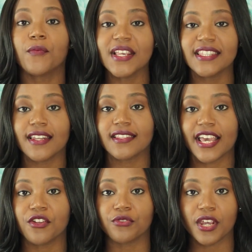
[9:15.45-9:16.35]
The reason that
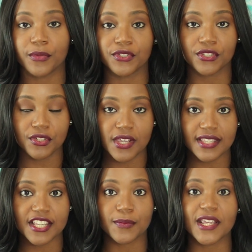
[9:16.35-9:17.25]
designers are able to do
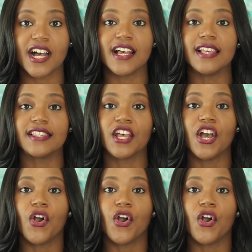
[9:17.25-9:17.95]
this is because